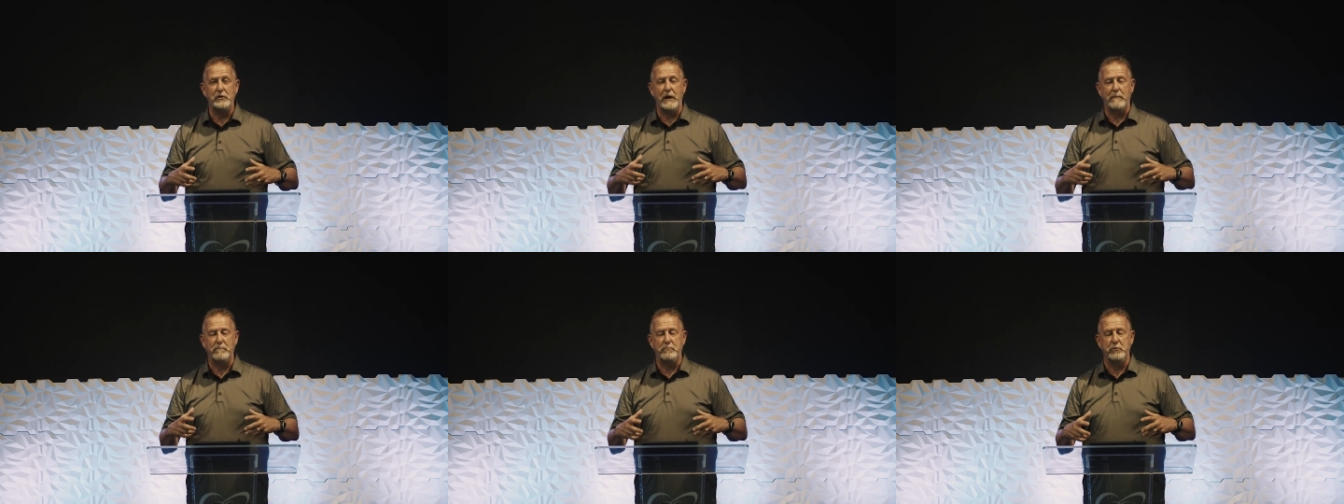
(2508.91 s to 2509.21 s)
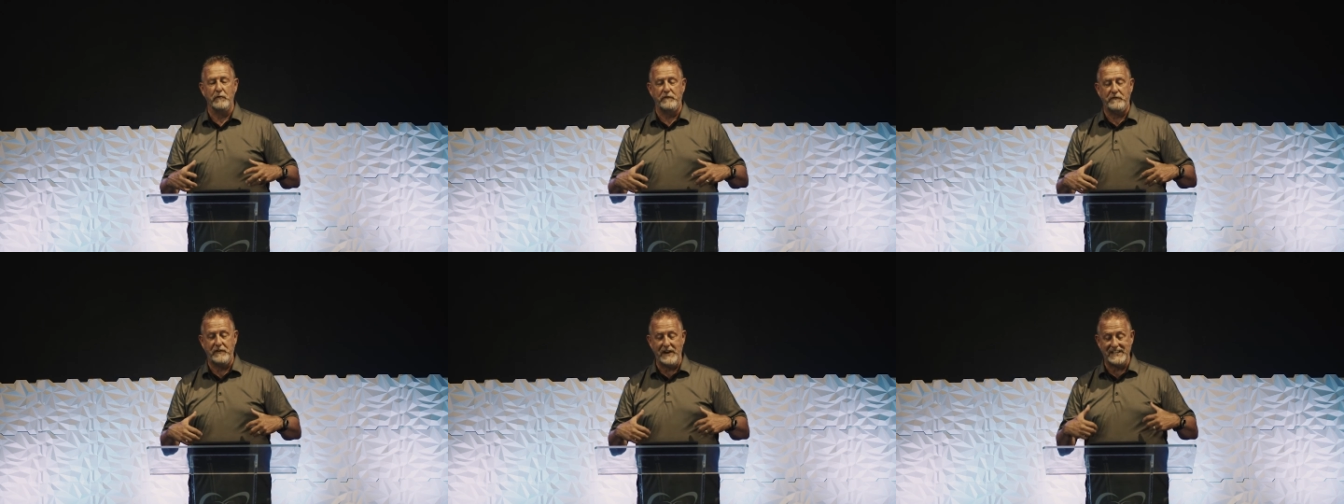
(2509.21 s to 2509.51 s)
that
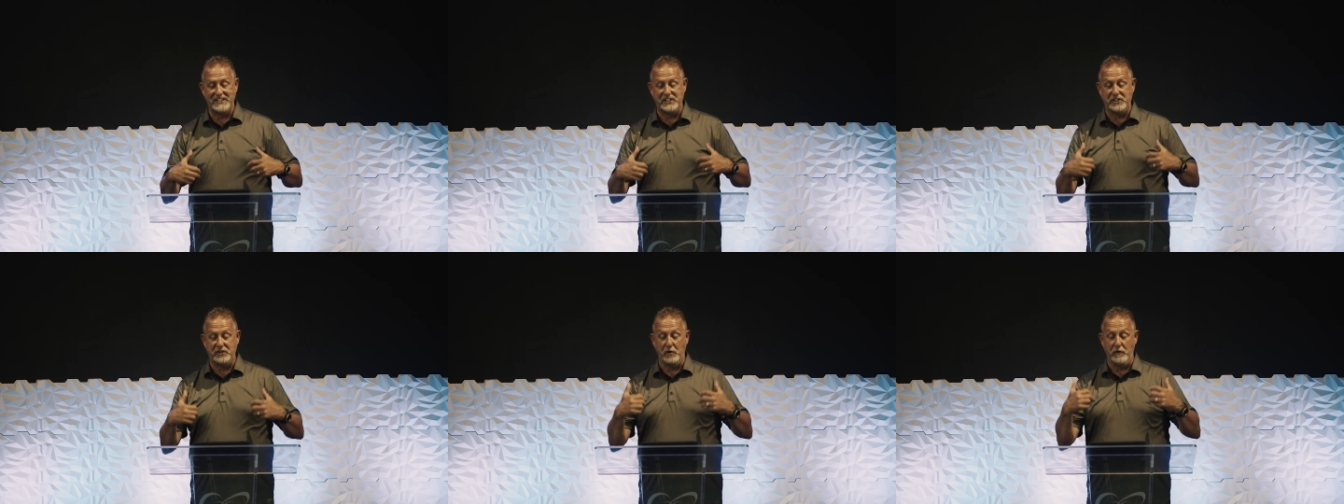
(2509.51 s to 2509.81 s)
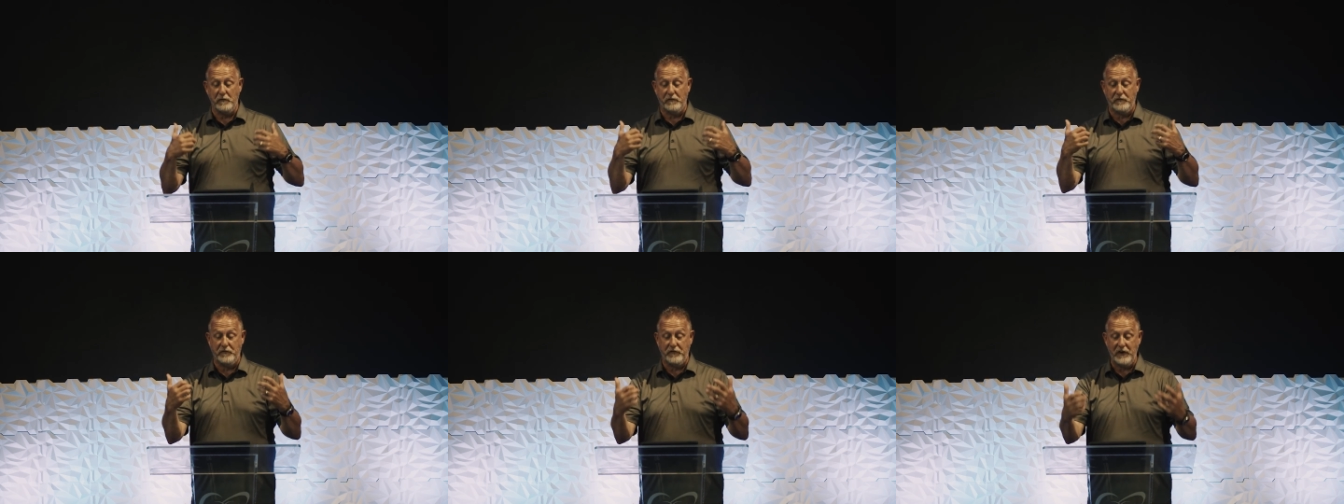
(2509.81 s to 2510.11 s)
profess their
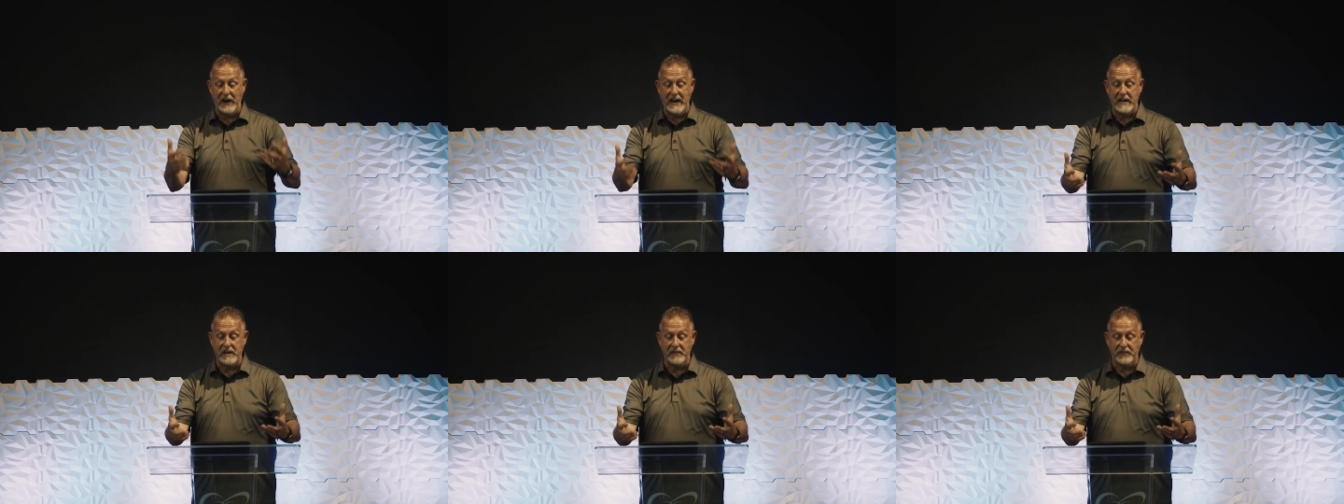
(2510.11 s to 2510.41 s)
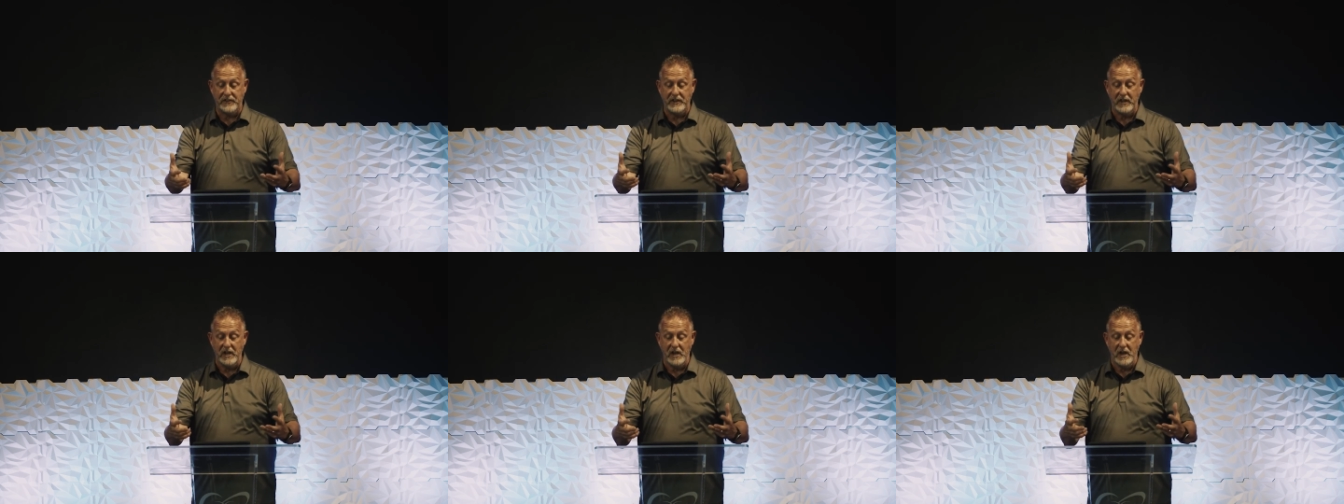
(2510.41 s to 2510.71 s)

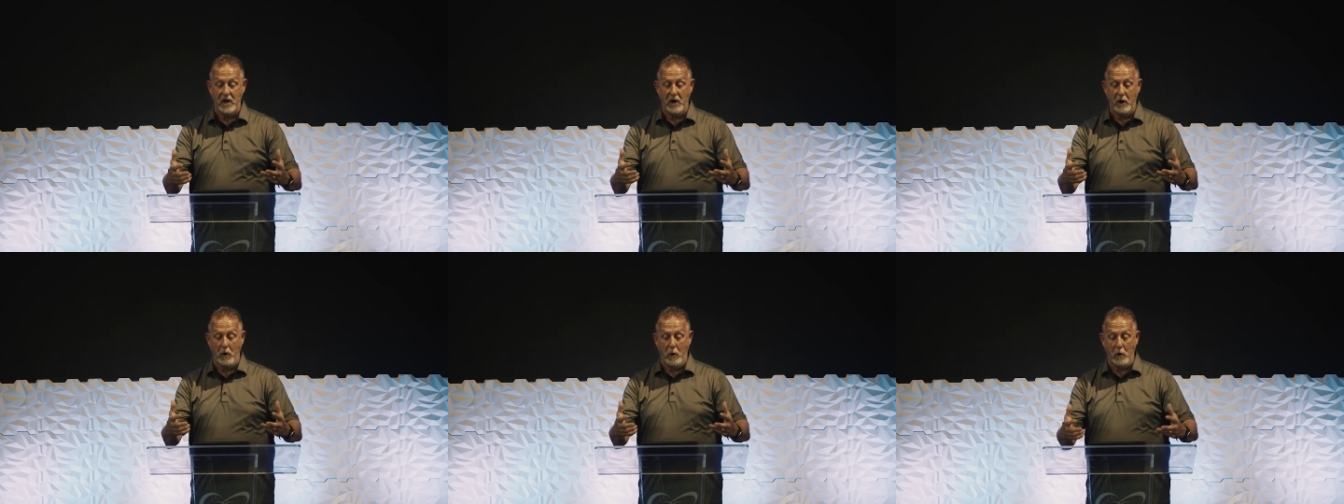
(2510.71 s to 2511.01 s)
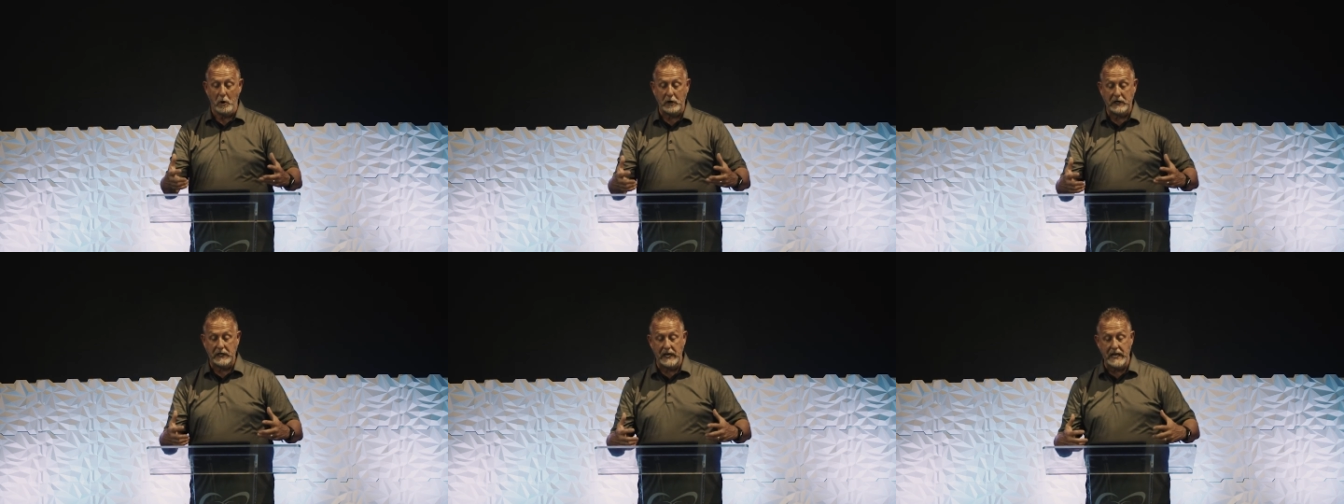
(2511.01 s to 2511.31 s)
faith
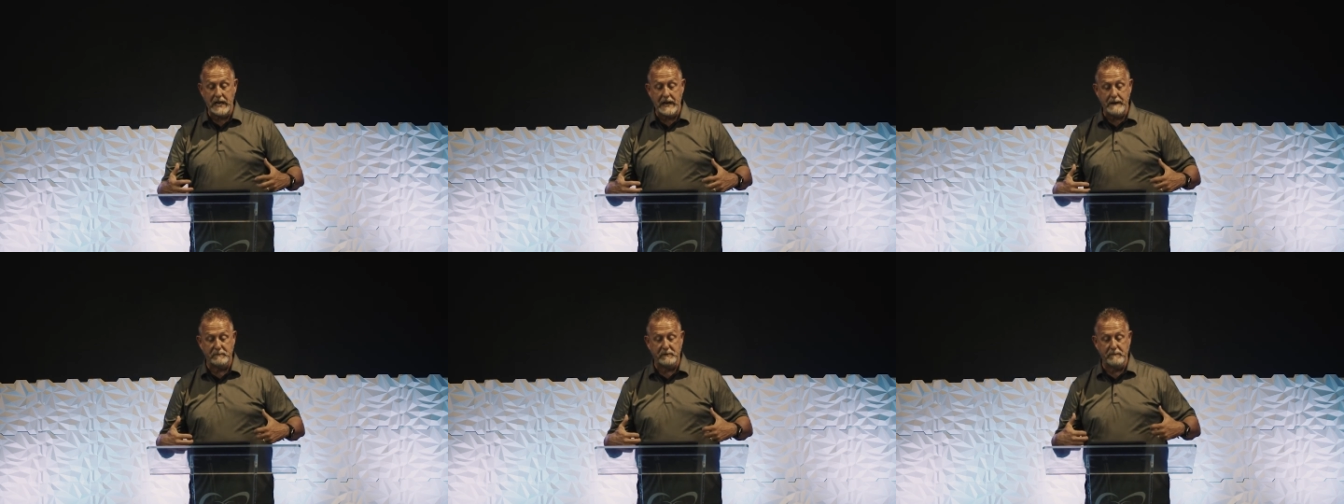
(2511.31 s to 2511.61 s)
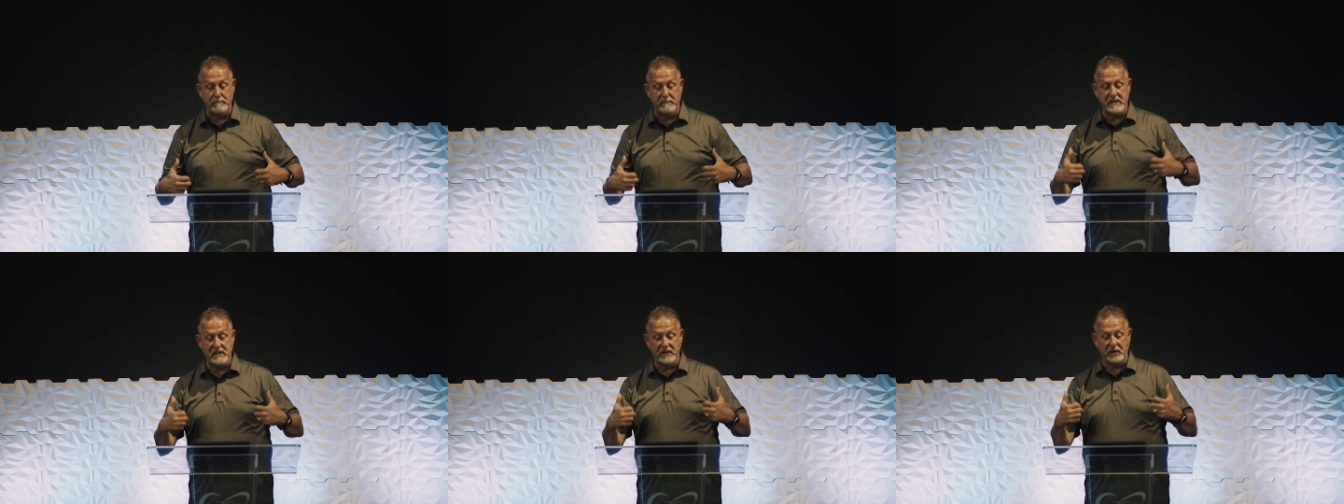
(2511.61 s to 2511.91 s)
or claim to
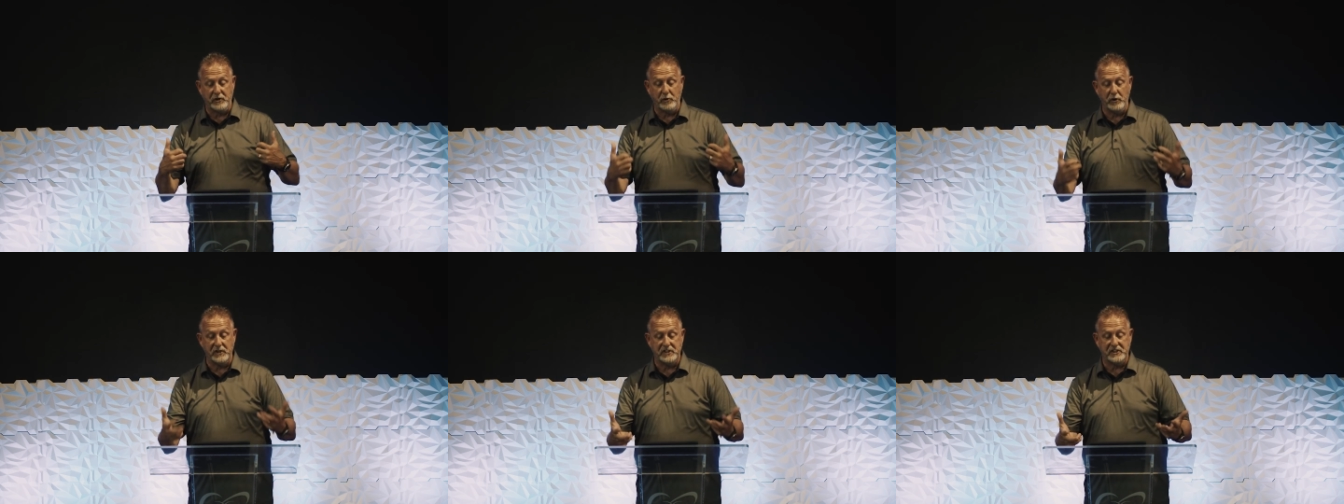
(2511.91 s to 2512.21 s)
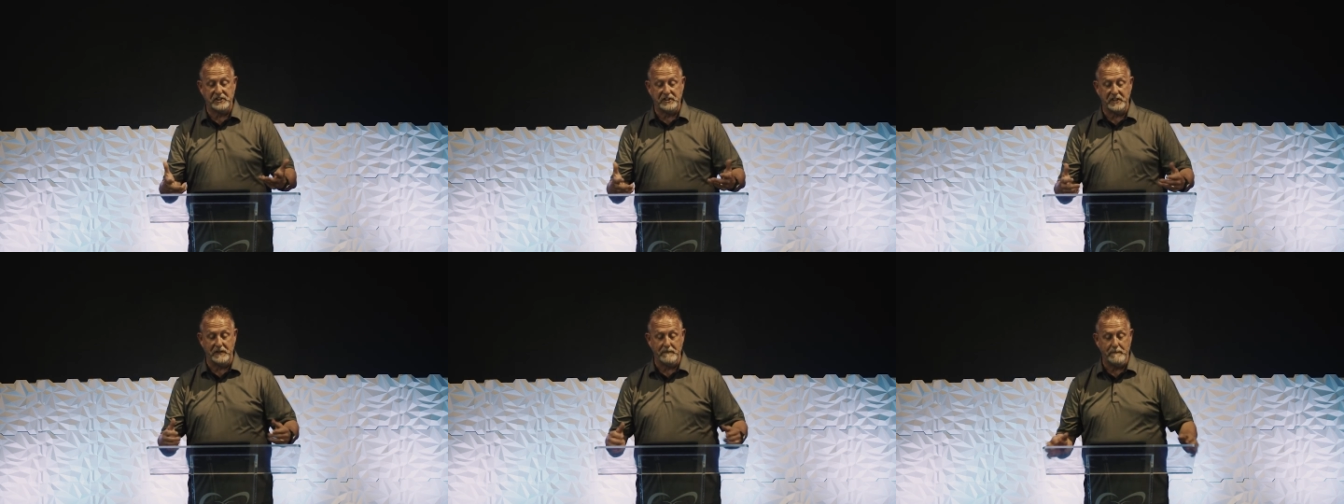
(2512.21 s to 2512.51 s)
be a
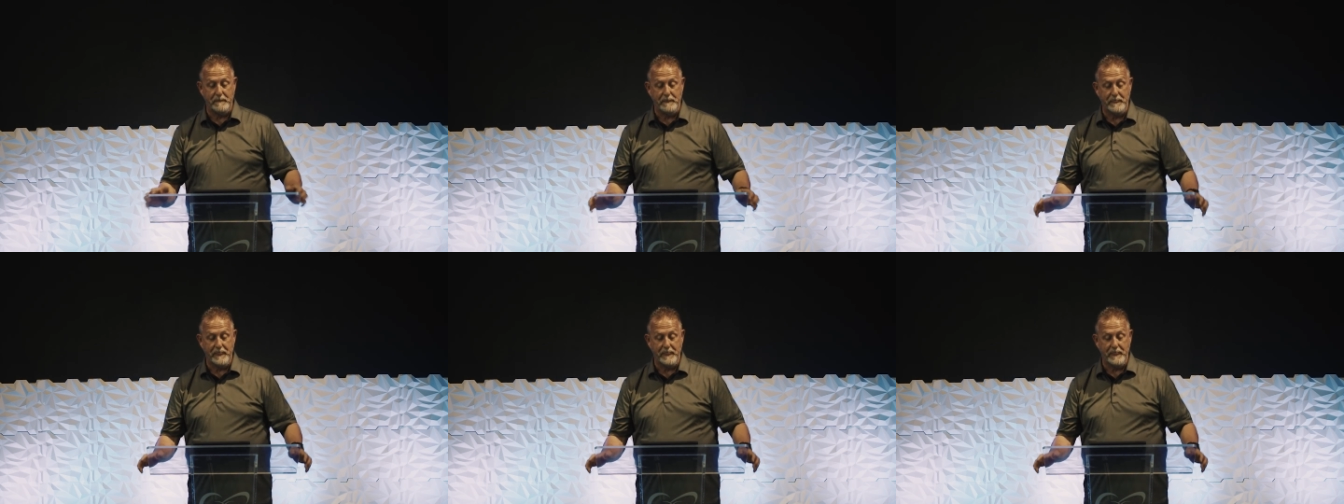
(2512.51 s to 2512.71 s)
Christian,